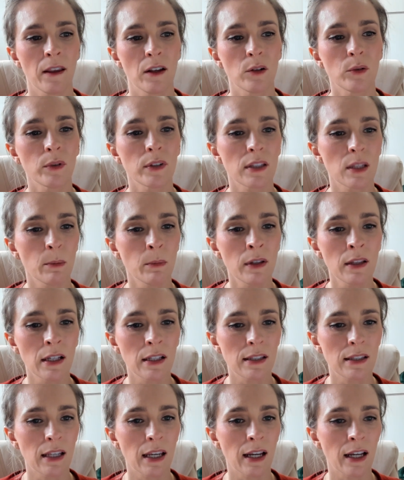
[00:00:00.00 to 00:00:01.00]
And with someone
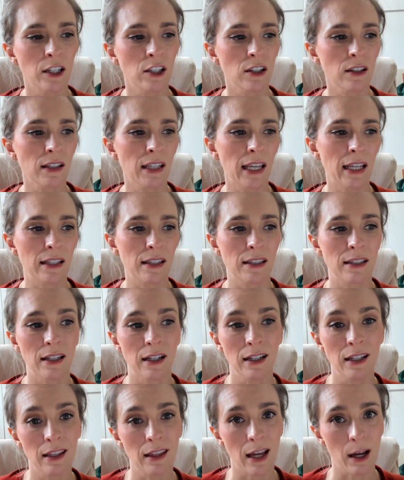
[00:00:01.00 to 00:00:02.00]
that's saying, I just can't
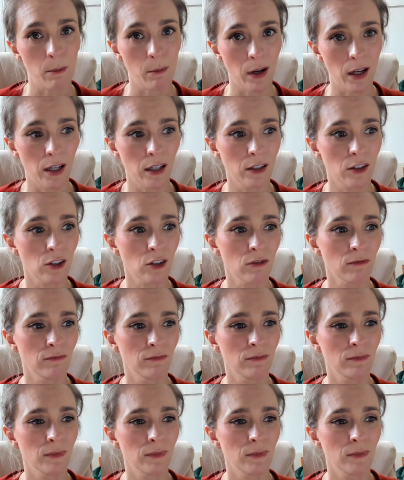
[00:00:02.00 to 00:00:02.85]
study that much,